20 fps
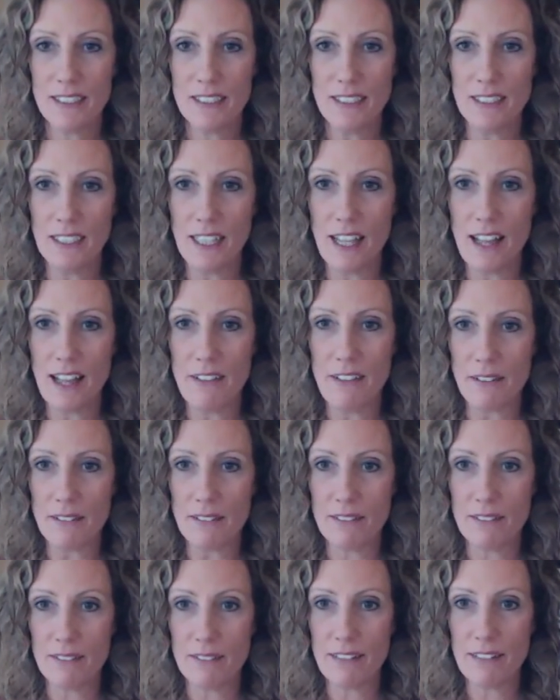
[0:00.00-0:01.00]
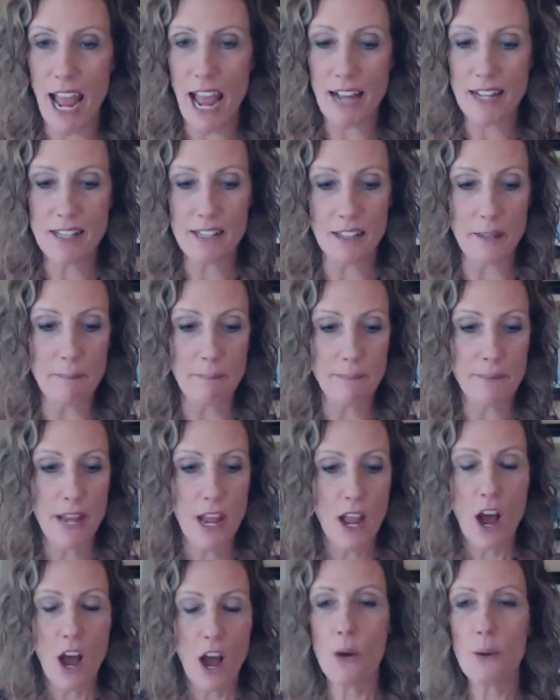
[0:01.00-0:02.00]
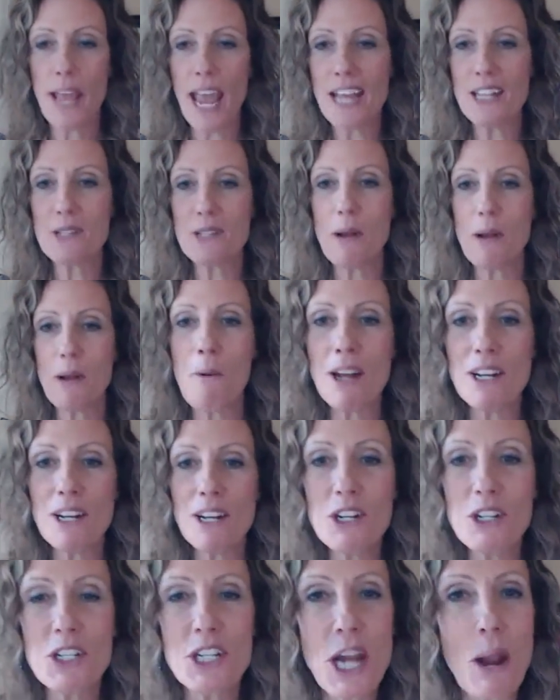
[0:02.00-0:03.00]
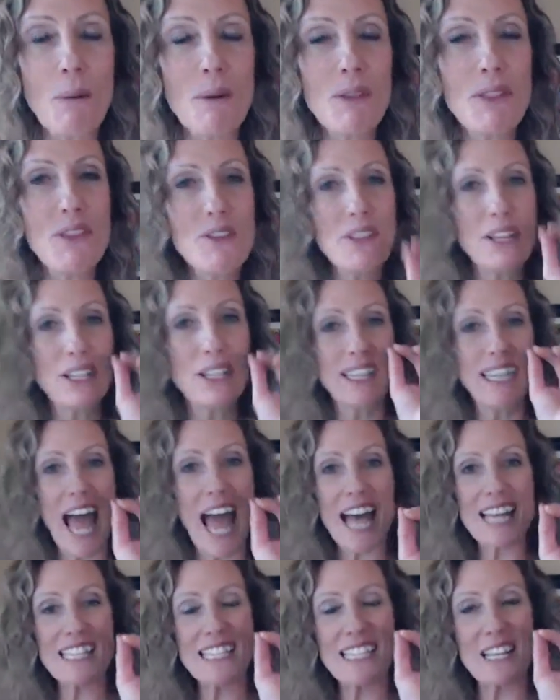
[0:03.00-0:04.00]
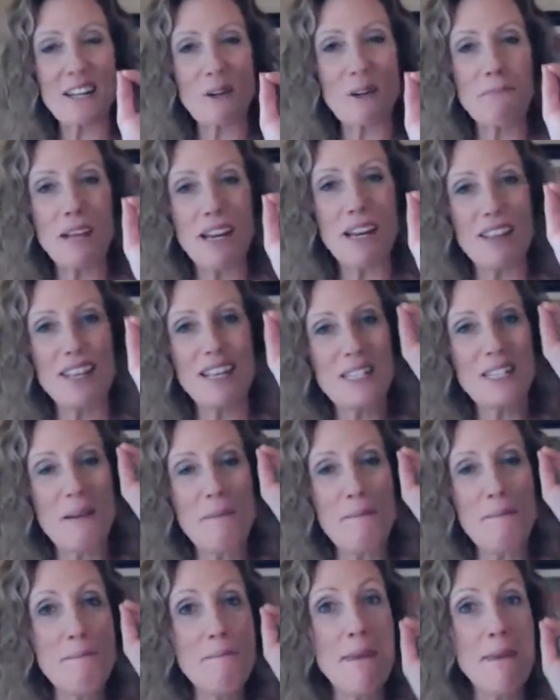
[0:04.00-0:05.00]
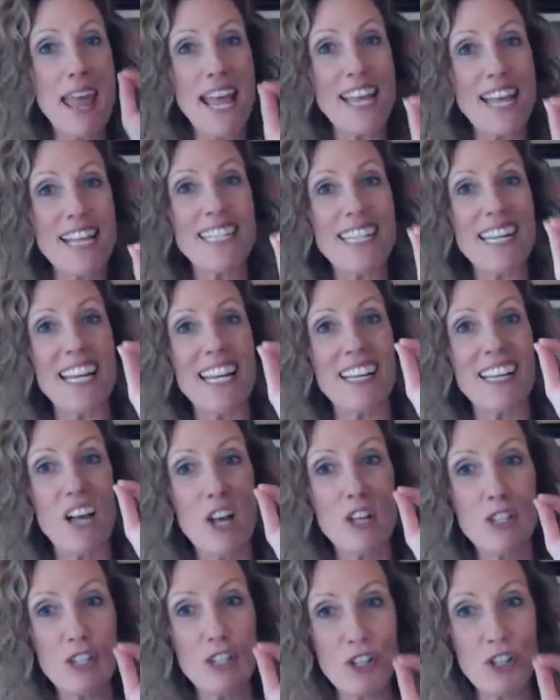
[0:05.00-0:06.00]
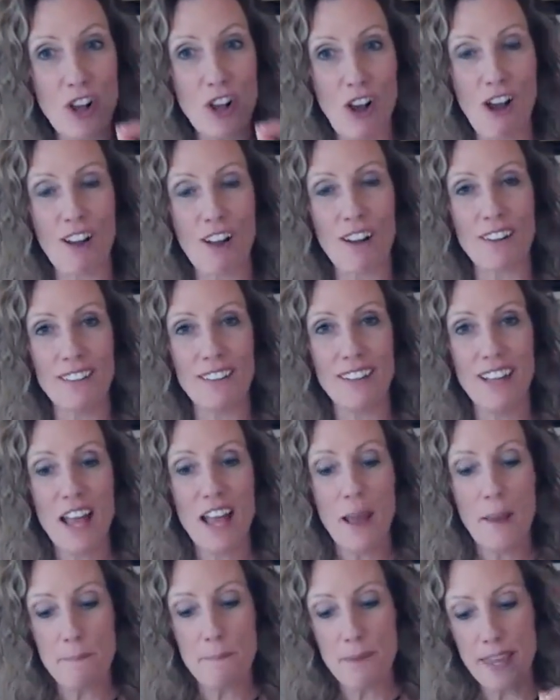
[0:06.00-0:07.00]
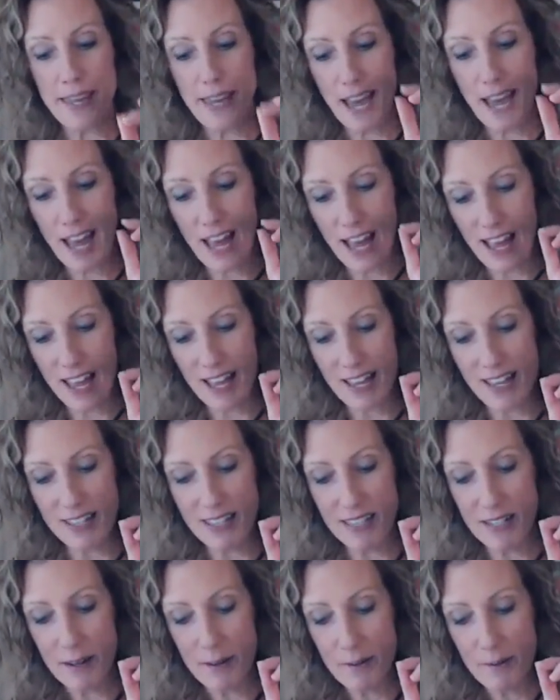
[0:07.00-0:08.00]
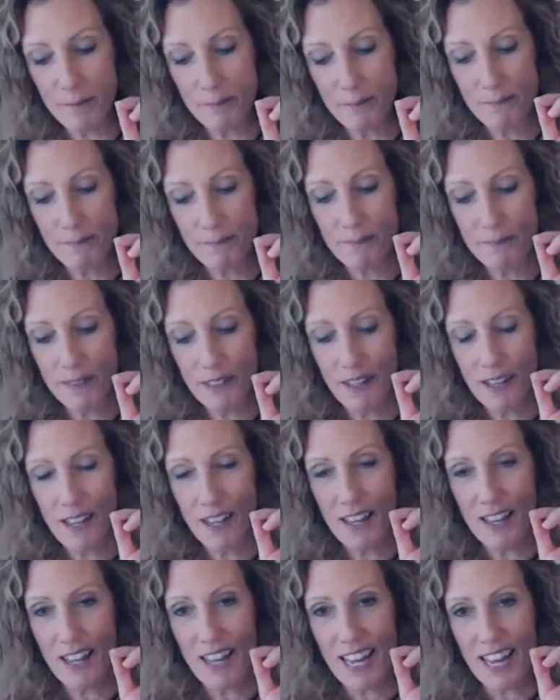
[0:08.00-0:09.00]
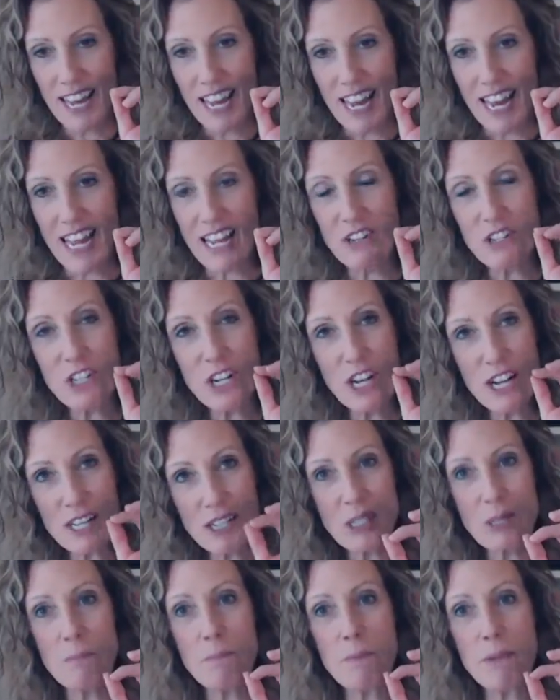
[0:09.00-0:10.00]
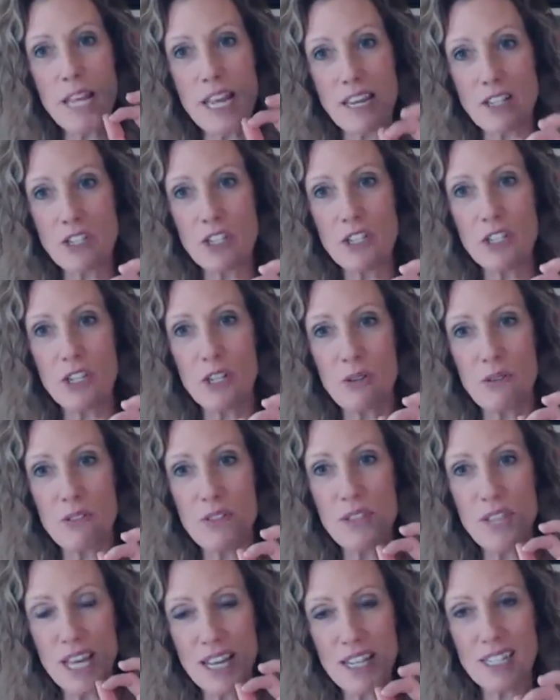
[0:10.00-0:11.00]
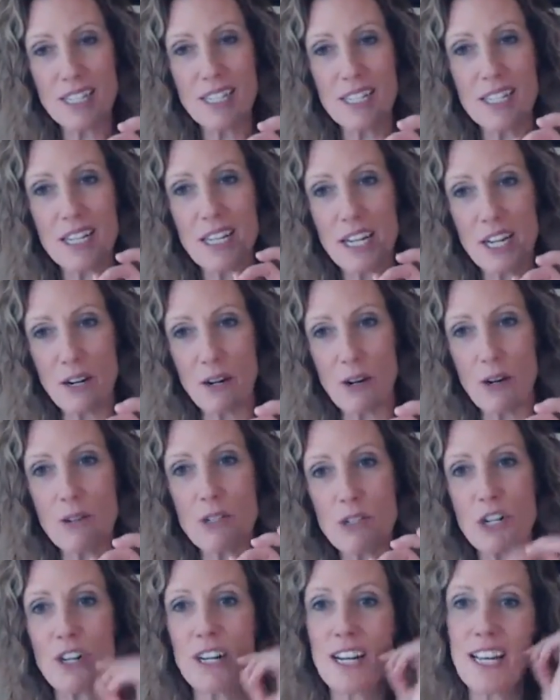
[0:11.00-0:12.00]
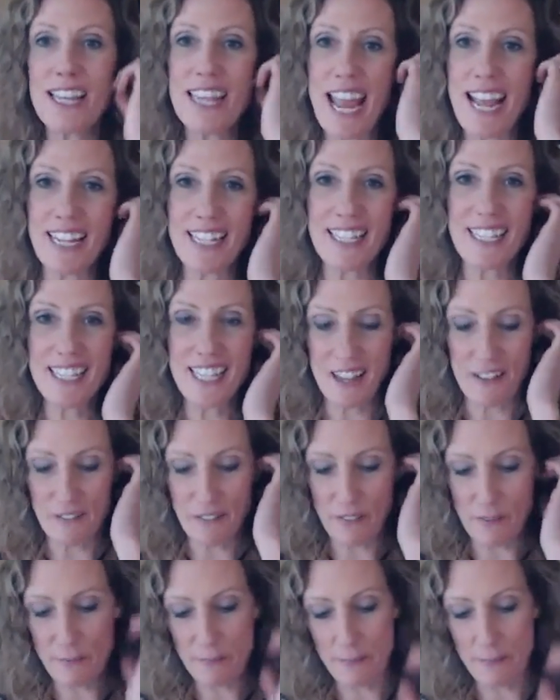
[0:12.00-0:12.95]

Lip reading: Love it. Excellent. Okay, so I wanted to share with you the last little bit of this amazing song because it just speaks to this hero's journey. Thanks, Steve.